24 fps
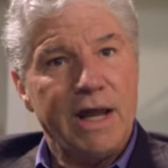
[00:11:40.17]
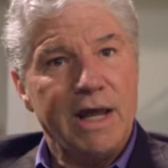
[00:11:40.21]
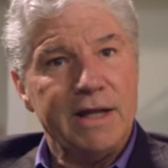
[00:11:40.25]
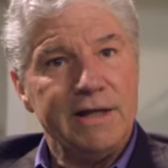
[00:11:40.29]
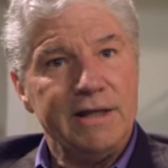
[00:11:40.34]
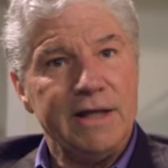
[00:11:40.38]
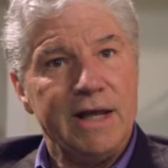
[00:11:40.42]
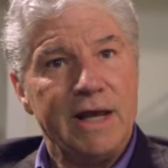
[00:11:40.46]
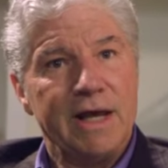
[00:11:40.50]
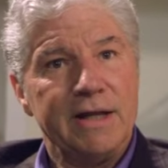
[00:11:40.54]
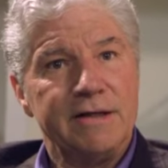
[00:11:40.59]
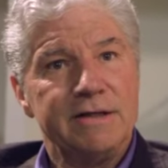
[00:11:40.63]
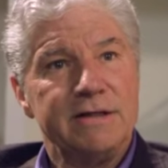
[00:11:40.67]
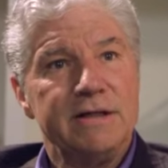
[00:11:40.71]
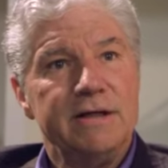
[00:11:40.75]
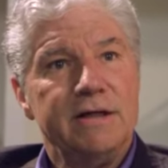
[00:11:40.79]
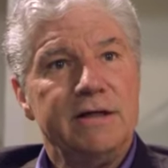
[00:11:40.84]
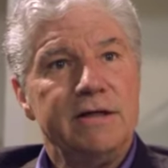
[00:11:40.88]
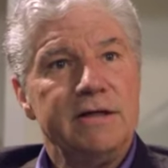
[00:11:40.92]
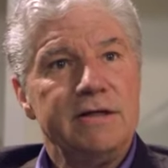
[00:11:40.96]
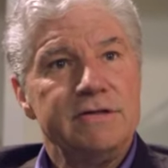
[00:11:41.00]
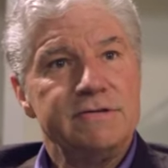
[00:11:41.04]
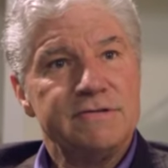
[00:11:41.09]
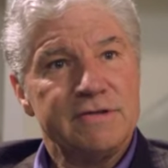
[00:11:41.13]
And yet,
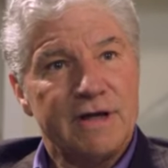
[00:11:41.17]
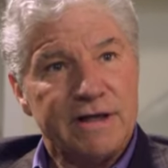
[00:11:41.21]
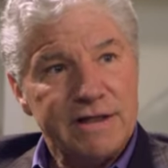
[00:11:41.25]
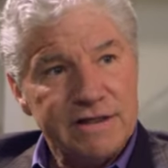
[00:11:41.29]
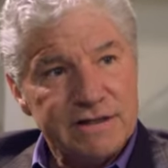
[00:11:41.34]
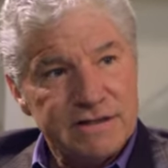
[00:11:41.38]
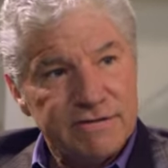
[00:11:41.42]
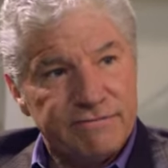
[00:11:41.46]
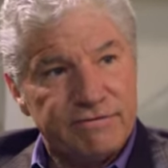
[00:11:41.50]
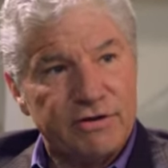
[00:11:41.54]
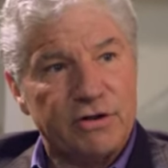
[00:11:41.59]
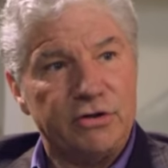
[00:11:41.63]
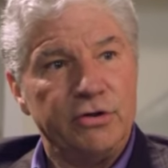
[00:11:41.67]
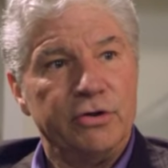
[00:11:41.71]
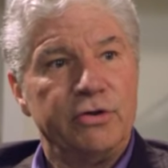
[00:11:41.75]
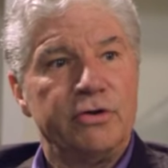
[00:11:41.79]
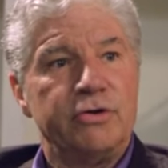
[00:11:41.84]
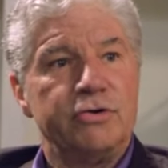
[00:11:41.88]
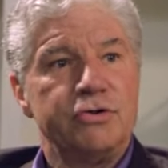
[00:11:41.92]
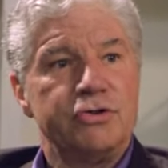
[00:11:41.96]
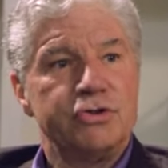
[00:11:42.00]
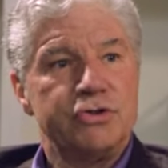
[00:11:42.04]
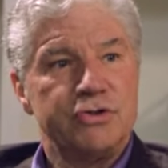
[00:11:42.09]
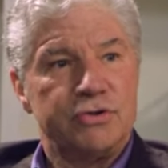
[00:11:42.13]
scientific
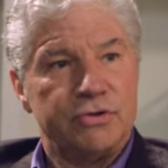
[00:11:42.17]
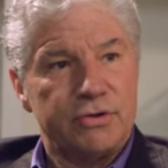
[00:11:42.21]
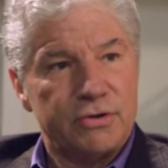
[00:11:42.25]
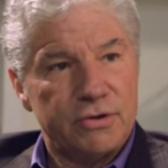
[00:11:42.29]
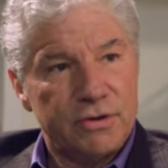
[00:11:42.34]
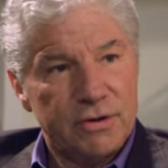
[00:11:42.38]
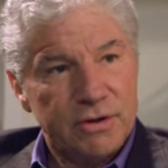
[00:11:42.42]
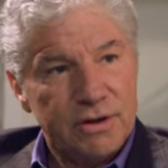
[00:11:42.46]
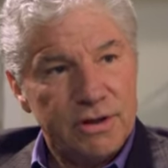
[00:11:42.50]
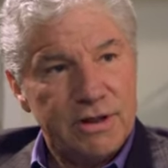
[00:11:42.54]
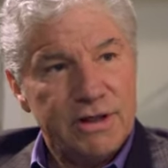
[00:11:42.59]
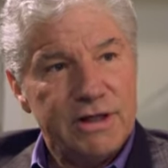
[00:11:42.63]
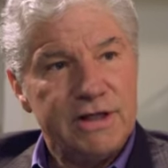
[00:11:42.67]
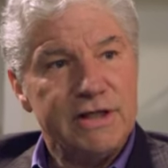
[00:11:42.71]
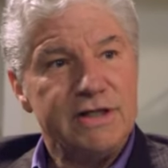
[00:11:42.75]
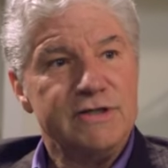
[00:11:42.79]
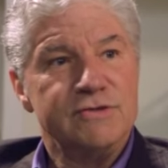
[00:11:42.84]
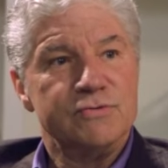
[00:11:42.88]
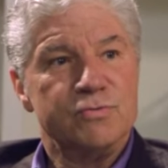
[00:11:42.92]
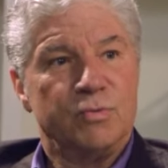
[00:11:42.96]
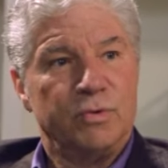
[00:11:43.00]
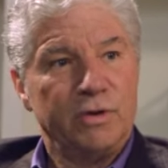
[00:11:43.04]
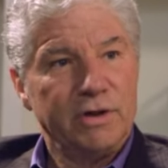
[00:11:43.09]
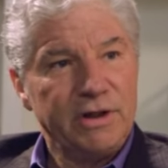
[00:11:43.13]
literature
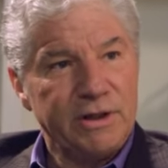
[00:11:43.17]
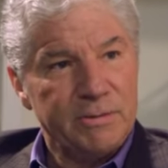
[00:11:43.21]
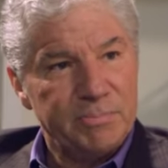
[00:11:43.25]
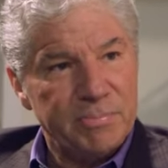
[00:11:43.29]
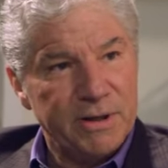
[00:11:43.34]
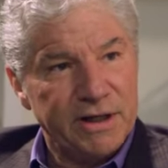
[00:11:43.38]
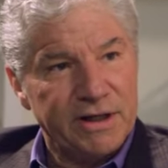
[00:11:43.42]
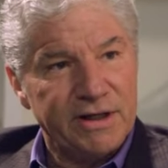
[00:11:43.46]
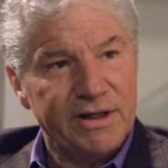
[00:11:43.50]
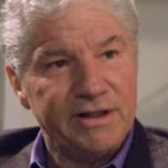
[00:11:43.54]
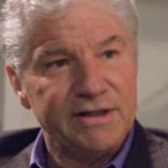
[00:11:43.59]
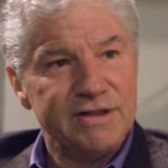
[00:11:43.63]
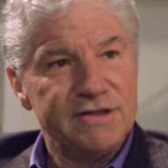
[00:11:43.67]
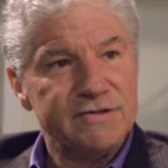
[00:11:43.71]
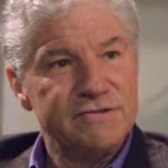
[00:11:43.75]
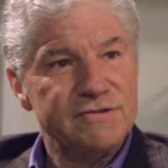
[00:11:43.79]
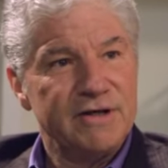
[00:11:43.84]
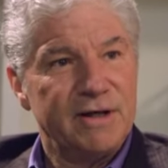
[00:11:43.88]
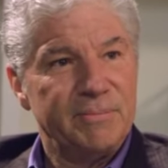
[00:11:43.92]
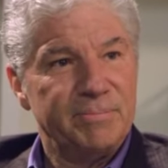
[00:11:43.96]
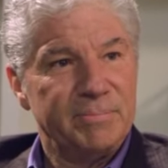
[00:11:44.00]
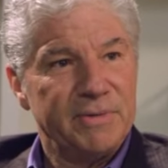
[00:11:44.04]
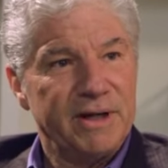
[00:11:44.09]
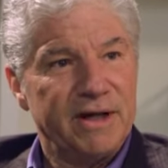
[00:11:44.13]
is really picking
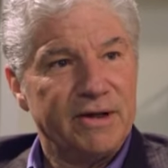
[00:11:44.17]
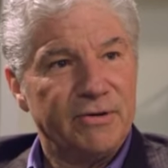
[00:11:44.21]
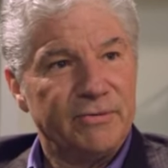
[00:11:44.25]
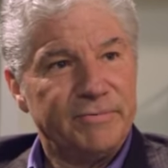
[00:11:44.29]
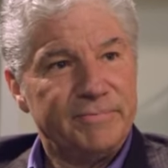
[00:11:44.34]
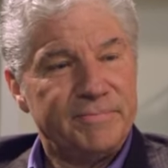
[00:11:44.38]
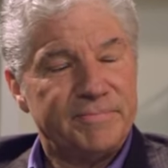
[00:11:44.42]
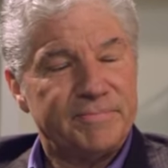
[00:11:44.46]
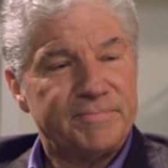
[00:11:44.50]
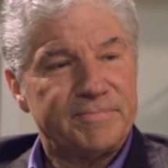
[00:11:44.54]
this up now.